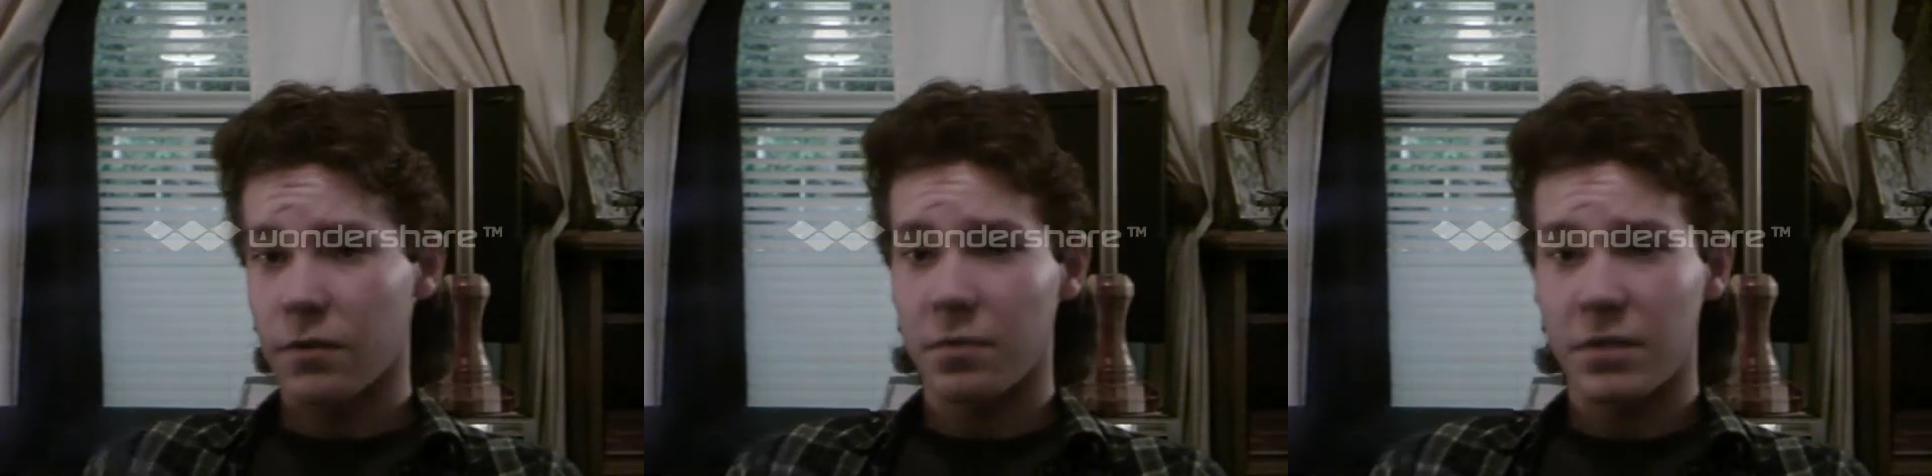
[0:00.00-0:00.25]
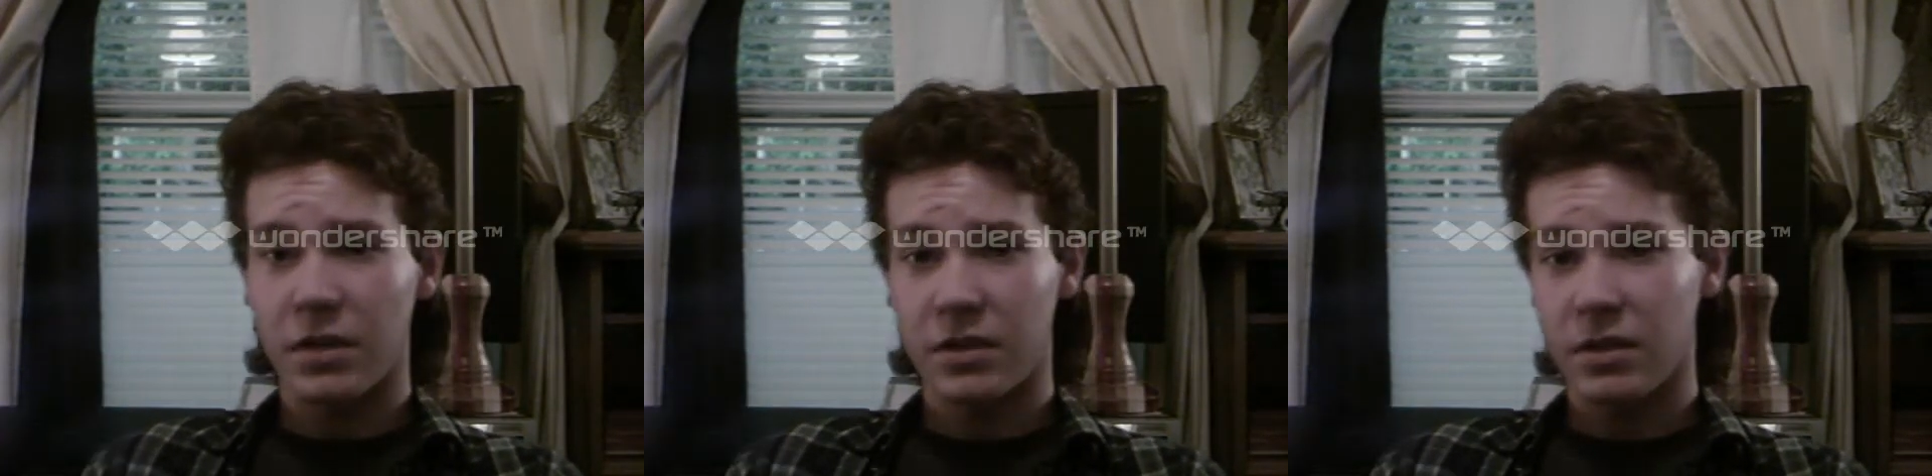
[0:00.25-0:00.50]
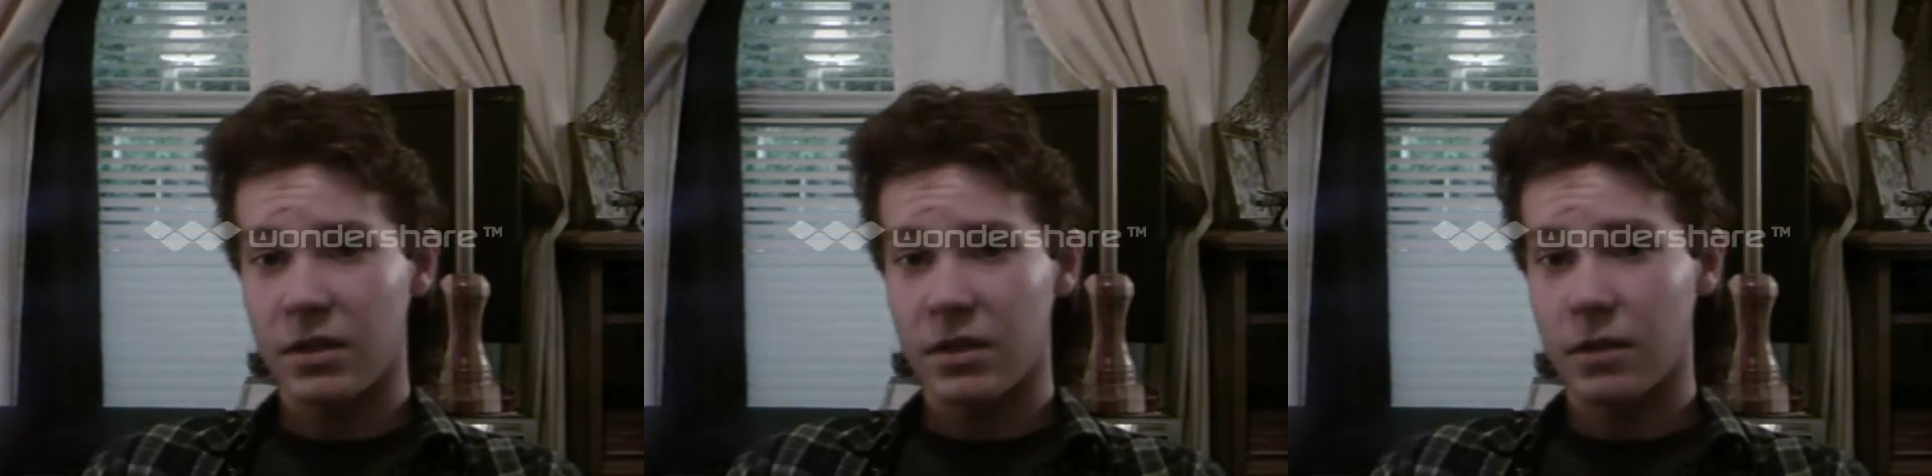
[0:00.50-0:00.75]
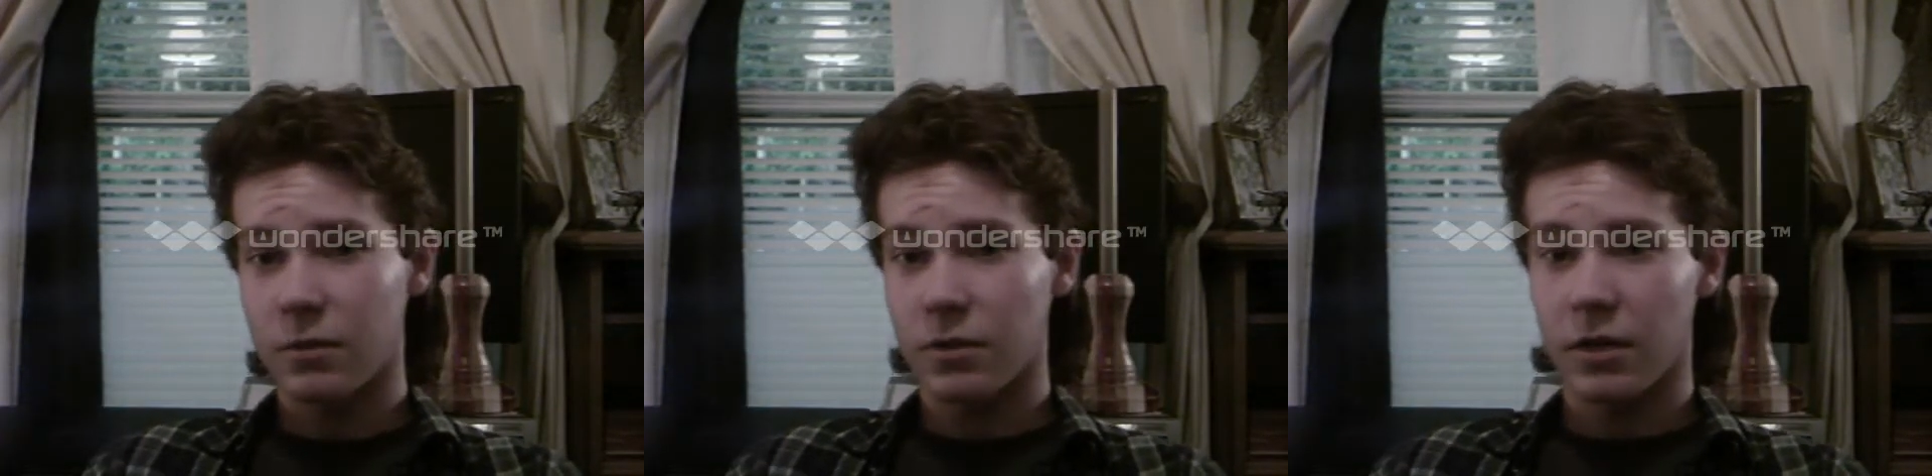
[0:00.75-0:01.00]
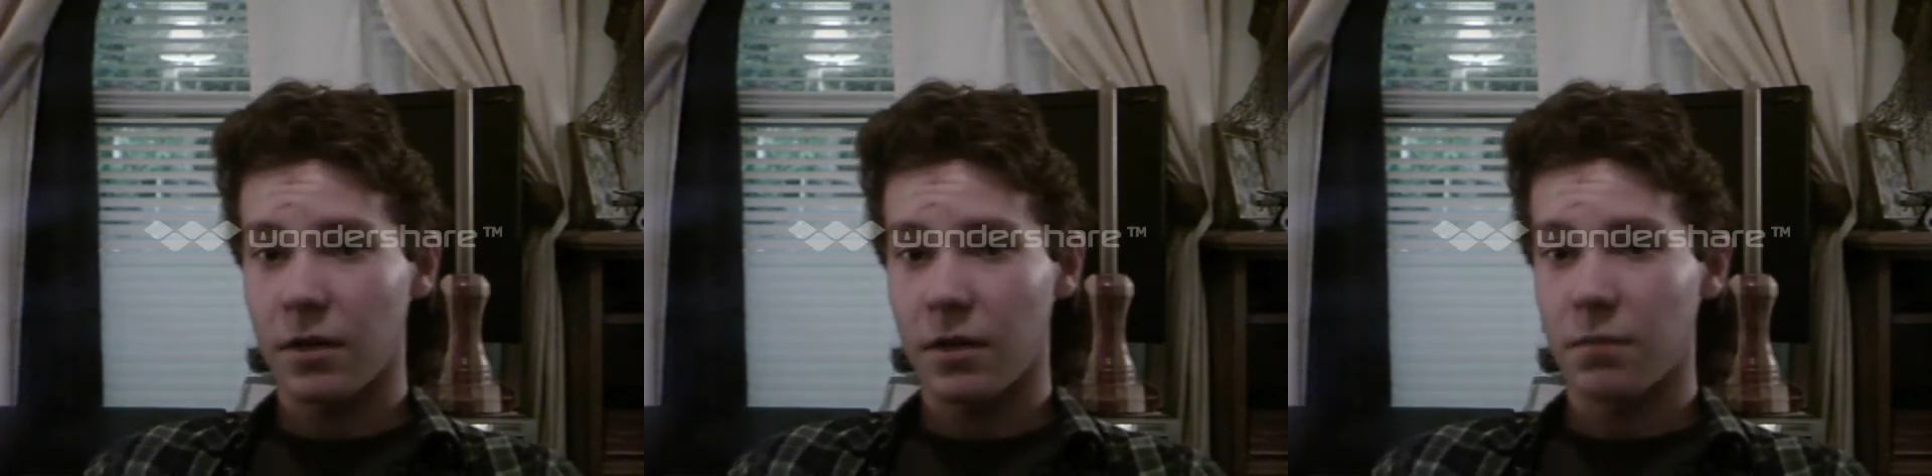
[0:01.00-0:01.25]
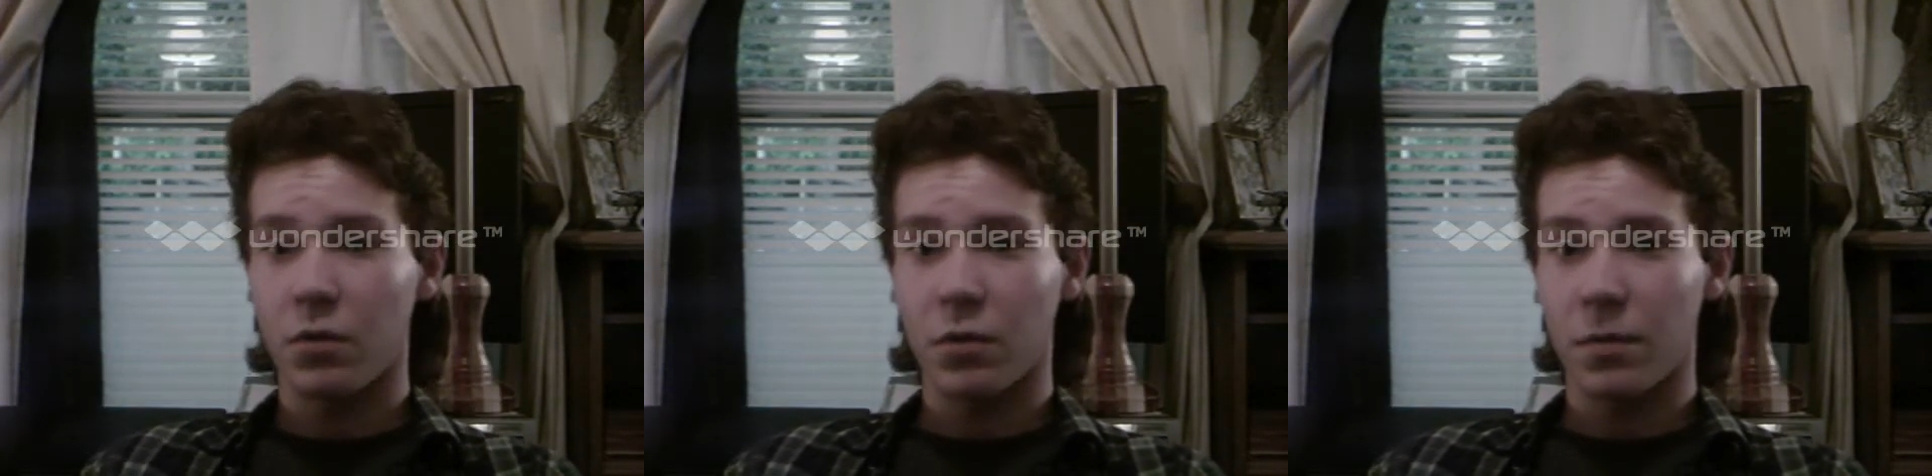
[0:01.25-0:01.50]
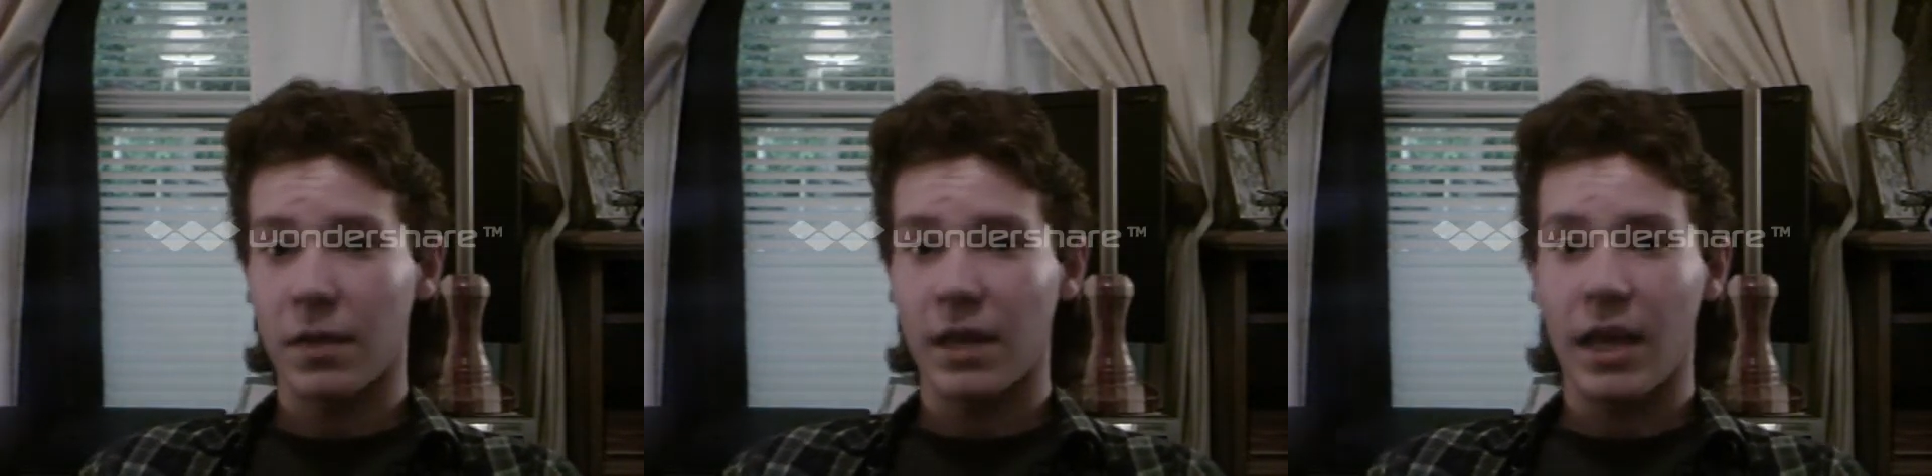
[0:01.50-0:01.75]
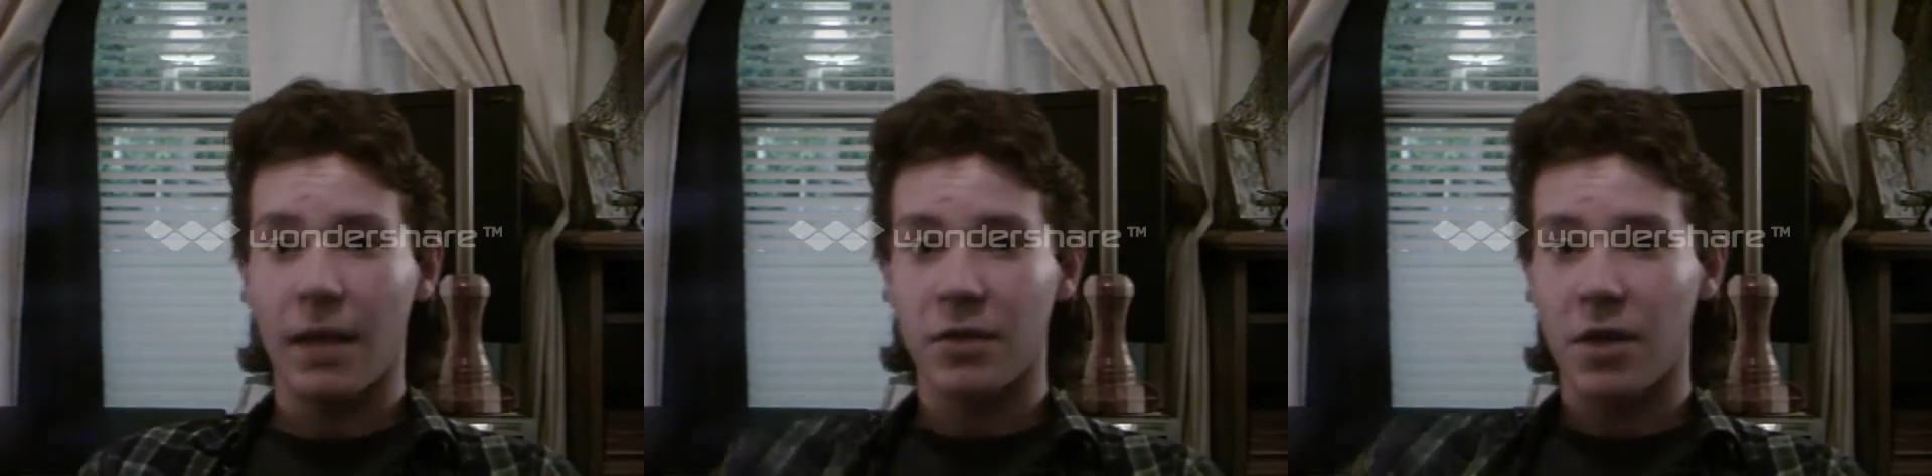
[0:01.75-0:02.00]
PC, which I got both my
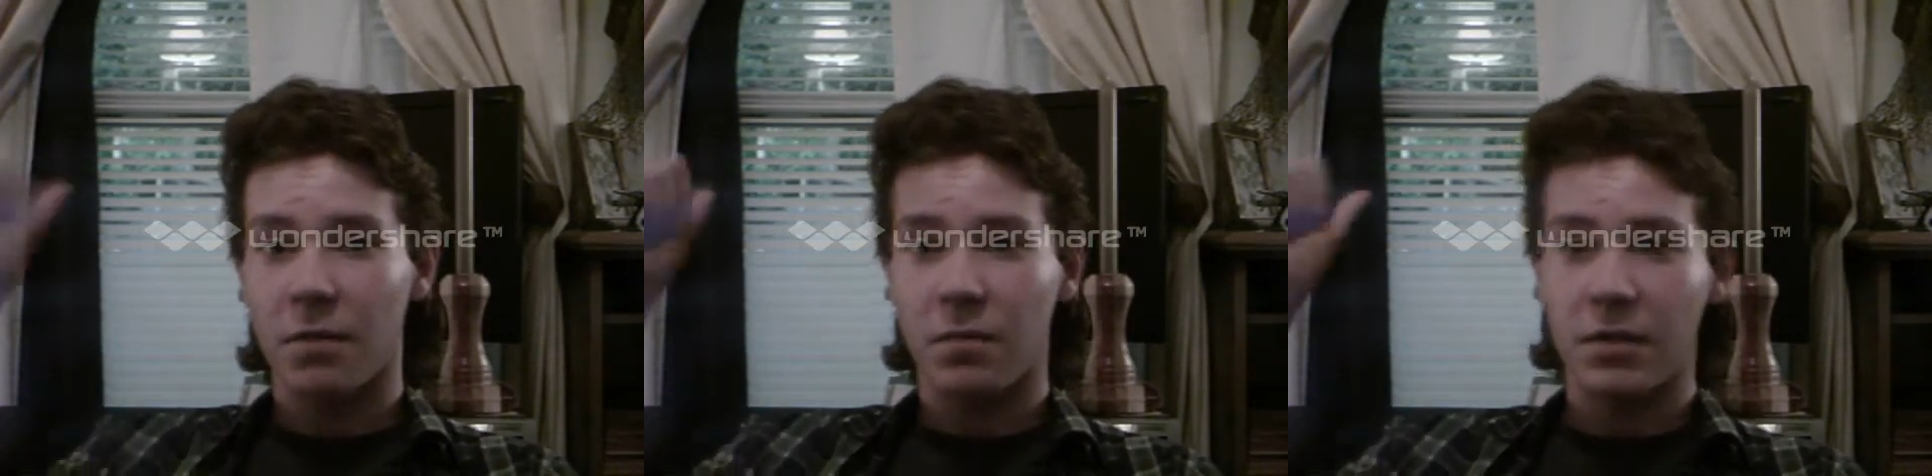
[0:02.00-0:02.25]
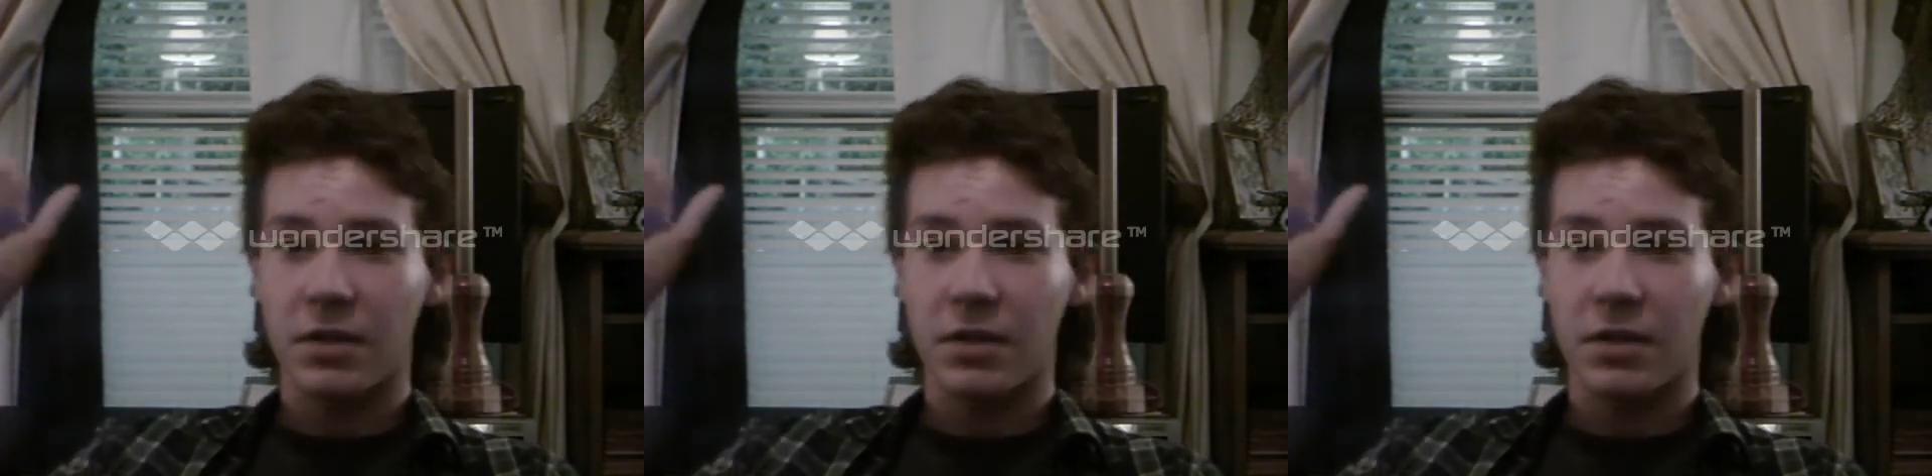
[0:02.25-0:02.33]
laptop and my